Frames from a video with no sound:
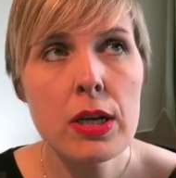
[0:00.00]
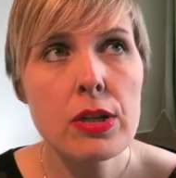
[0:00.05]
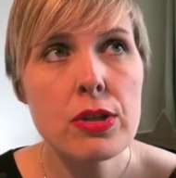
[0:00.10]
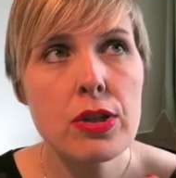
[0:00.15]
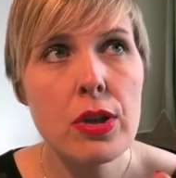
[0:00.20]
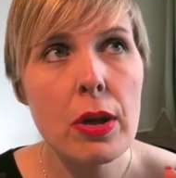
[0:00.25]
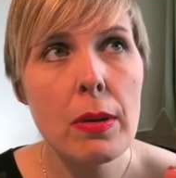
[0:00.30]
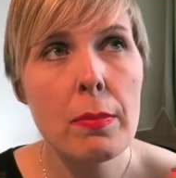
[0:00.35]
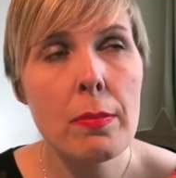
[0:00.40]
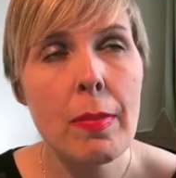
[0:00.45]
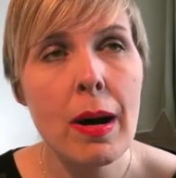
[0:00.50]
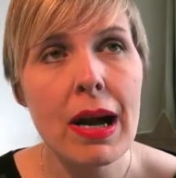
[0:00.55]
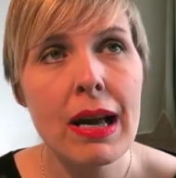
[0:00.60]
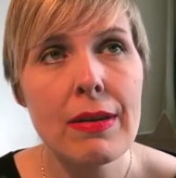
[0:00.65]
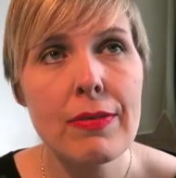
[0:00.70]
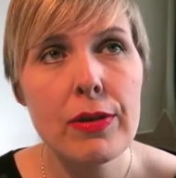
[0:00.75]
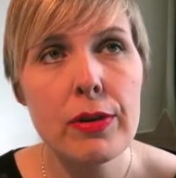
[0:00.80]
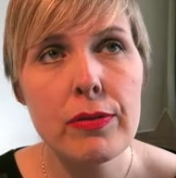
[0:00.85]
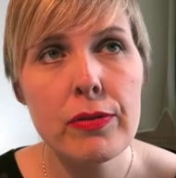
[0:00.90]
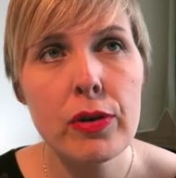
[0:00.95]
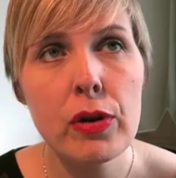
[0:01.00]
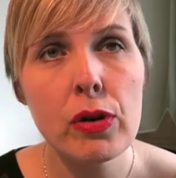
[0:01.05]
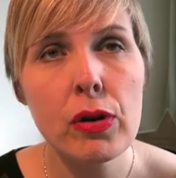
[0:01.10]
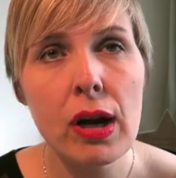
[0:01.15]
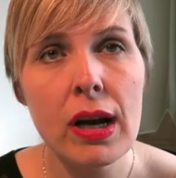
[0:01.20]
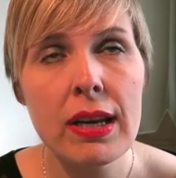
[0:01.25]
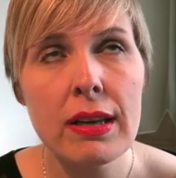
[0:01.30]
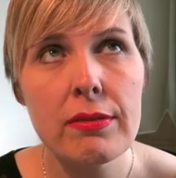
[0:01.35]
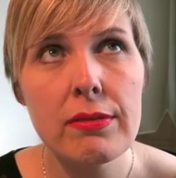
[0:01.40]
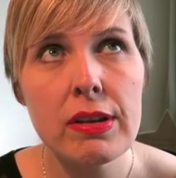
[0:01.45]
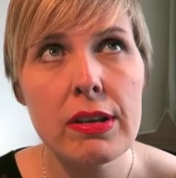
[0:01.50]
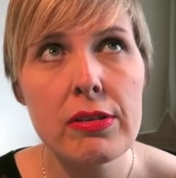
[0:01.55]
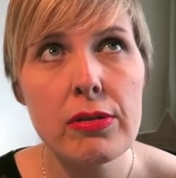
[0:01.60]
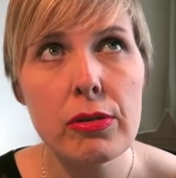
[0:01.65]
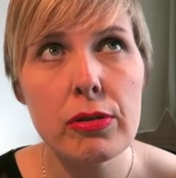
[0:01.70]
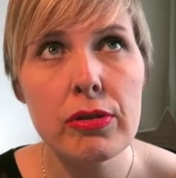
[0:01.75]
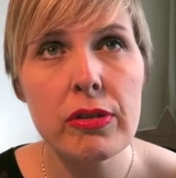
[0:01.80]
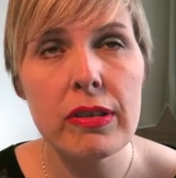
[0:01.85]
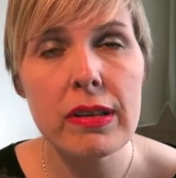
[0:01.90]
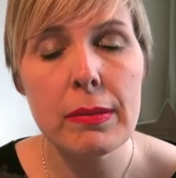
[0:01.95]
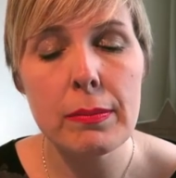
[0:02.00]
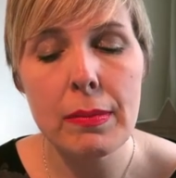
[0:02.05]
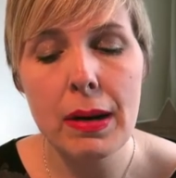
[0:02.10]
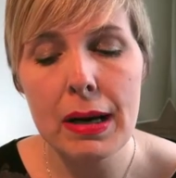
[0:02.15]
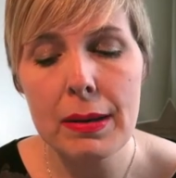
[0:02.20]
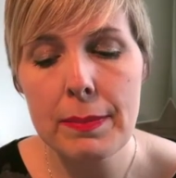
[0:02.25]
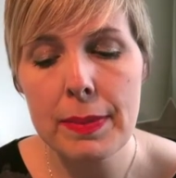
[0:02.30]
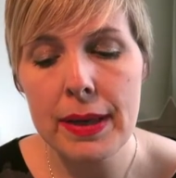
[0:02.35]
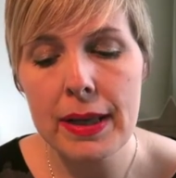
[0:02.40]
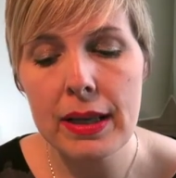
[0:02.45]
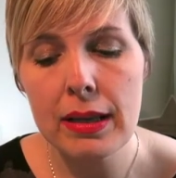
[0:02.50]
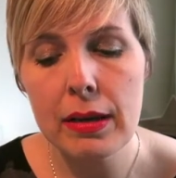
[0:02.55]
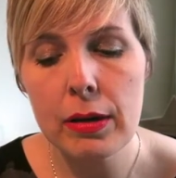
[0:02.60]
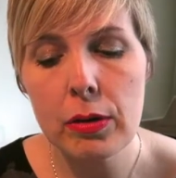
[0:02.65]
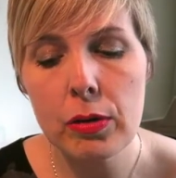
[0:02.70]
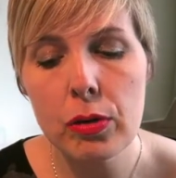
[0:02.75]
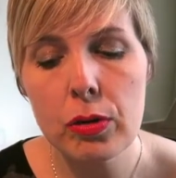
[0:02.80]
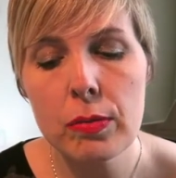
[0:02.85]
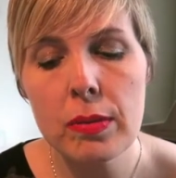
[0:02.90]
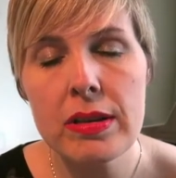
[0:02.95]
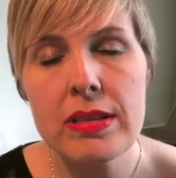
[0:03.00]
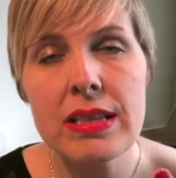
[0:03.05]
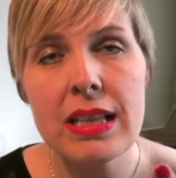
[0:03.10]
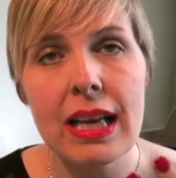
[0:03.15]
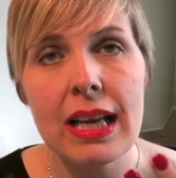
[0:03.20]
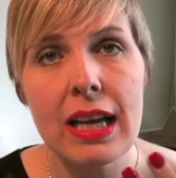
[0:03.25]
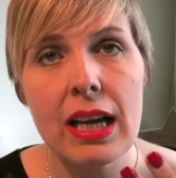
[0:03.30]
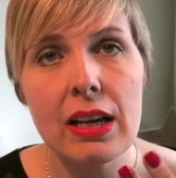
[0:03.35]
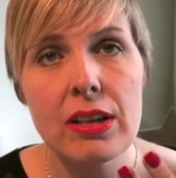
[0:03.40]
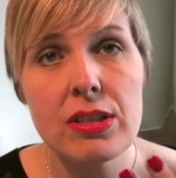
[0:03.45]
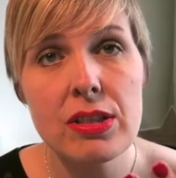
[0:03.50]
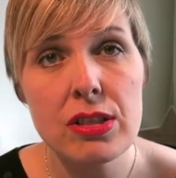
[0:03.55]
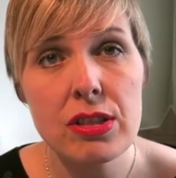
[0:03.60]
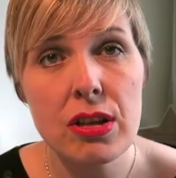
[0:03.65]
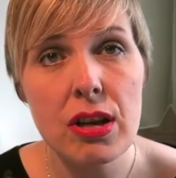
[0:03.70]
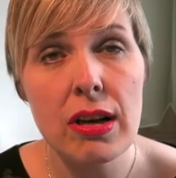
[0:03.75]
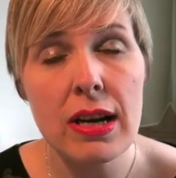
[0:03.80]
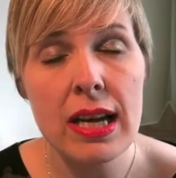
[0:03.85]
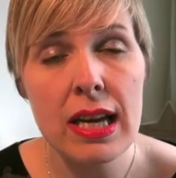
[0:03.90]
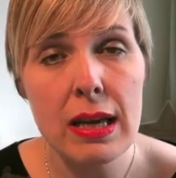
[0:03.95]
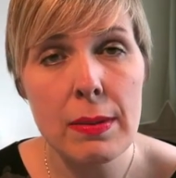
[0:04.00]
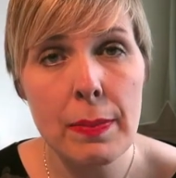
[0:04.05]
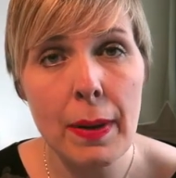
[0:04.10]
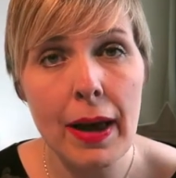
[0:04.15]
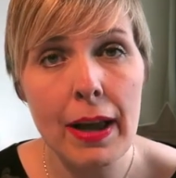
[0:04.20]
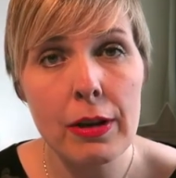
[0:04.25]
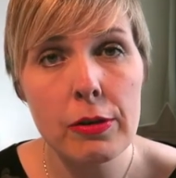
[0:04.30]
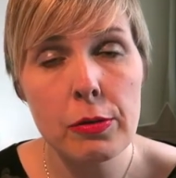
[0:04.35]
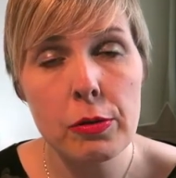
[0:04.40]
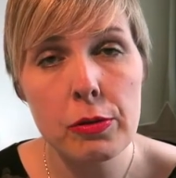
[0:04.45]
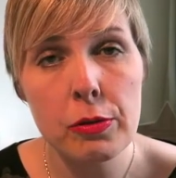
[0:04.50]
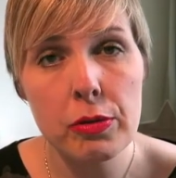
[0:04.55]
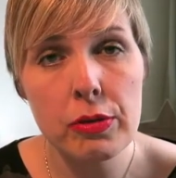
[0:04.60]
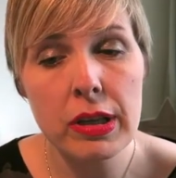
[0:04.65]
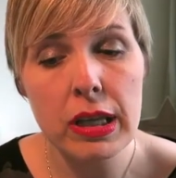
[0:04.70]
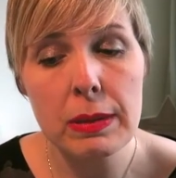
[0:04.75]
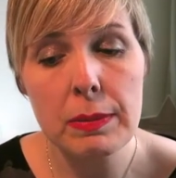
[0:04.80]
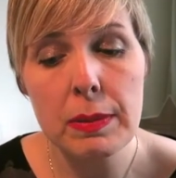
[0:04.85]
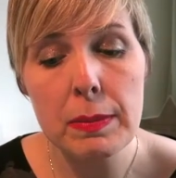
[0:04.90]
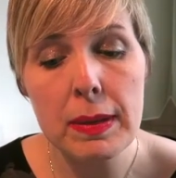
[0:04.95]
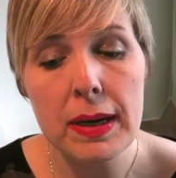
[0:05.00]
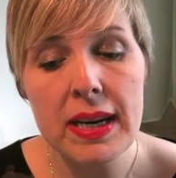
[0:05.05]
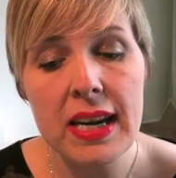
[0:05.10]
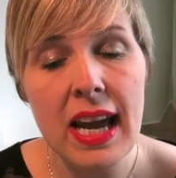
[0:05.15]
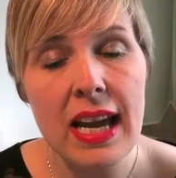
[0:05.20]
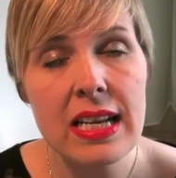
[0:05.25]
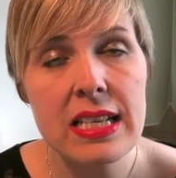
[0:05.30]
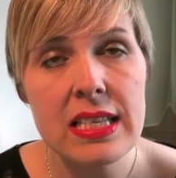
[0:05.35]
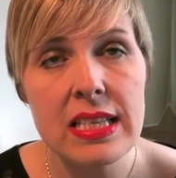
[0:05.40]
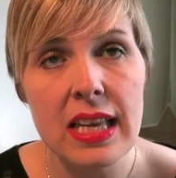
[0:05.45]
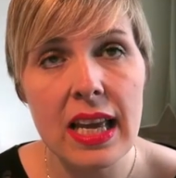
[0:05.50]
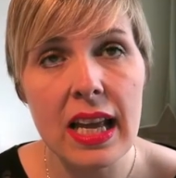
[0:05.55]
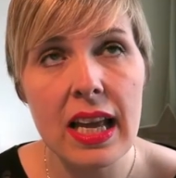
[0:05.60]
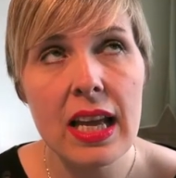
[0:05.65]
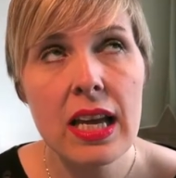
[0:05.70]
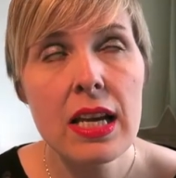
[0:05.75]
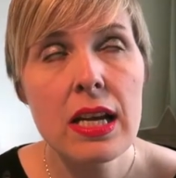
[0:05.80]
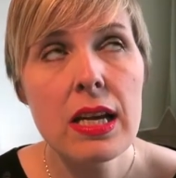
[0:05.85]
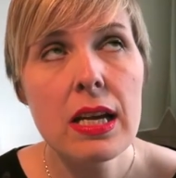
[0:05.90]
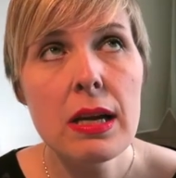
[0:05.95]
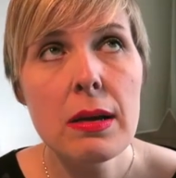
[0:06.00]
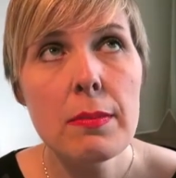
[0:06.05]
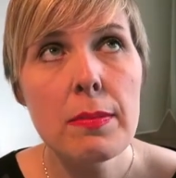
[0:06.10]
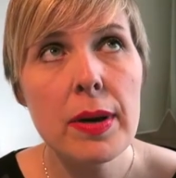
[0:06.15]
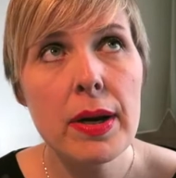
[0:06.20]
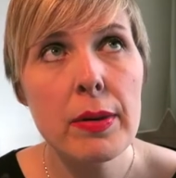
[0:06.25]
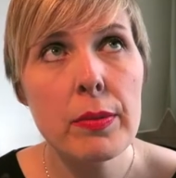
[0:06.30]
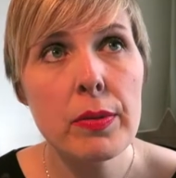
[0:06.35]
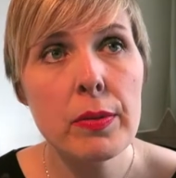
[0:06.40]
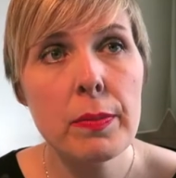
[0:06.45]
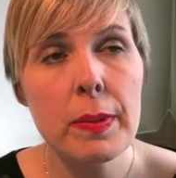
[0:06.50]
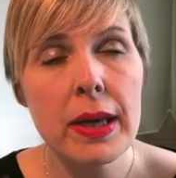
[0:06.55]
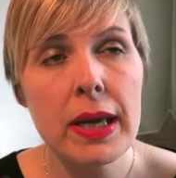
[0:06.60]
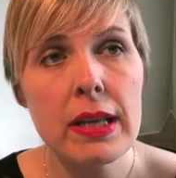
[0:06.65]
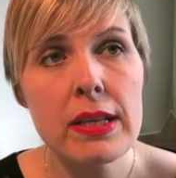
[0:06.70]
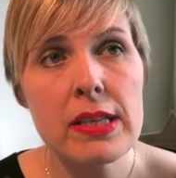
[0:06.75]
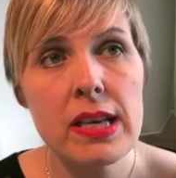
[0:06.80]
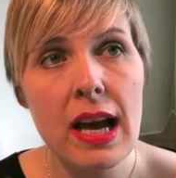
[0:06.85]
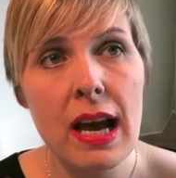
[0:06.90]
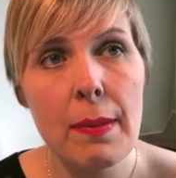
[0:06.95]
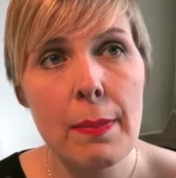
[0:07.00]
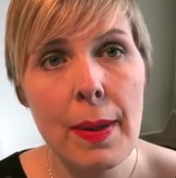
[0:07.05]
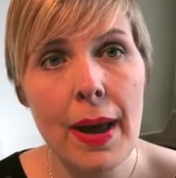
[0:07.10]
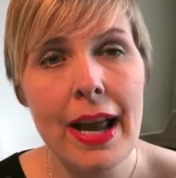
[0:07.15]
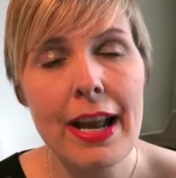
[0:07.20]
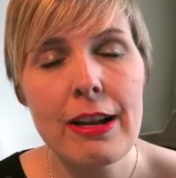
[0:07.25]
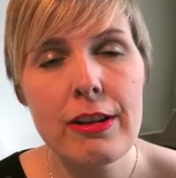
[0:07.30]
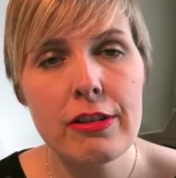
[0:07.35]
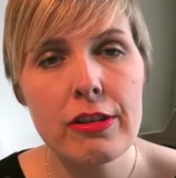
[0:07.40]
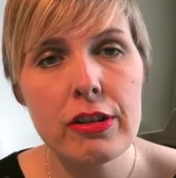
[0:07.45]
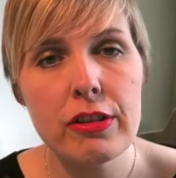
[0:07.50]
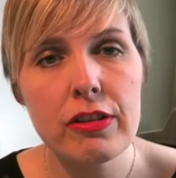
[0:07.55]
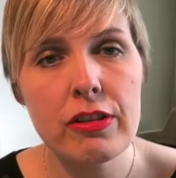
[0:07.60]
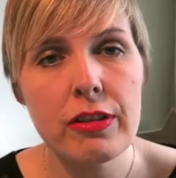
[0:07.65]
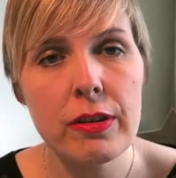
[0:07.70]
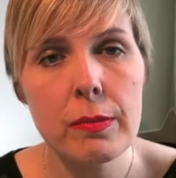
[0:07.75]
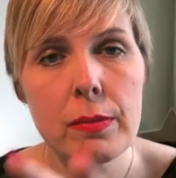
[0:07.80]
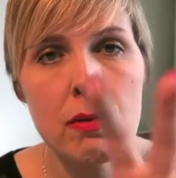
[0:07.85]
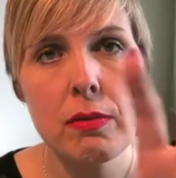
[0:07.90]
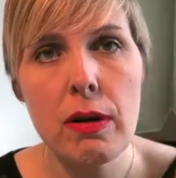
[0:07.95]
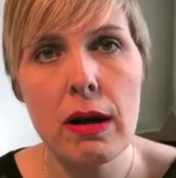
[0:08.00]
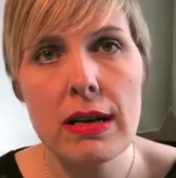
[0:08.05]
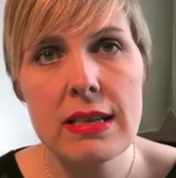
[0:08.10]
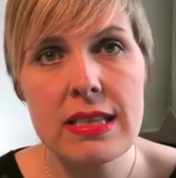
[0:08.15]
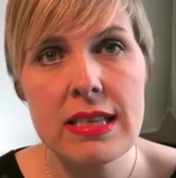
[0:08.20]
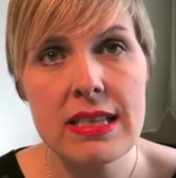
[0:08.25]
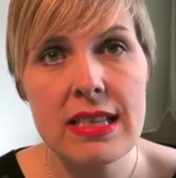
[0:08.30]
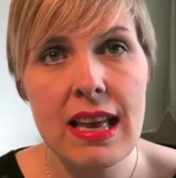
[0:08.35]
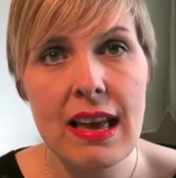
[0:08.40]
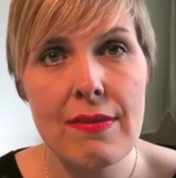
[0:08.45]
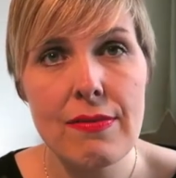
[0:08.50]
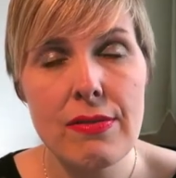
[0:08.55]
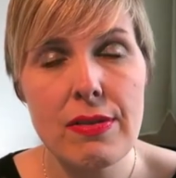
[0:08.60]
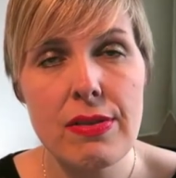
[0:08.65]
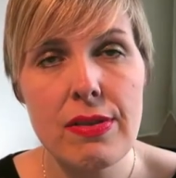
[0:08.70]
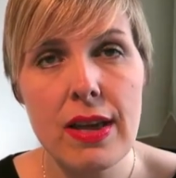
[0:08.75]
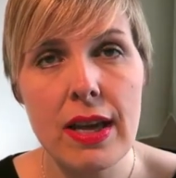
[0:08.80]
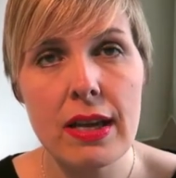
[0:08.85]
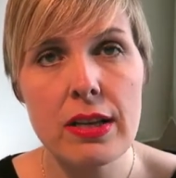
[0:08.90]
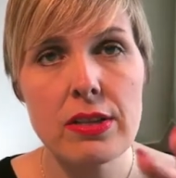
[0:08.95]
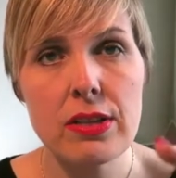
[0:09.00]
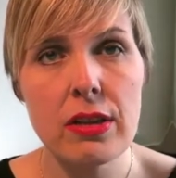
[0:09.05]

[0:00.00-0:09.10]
So it might, if you've not got any resources, it might be almost like a start here page, which was going to be my next thing, but it would be a page that summarizes everything.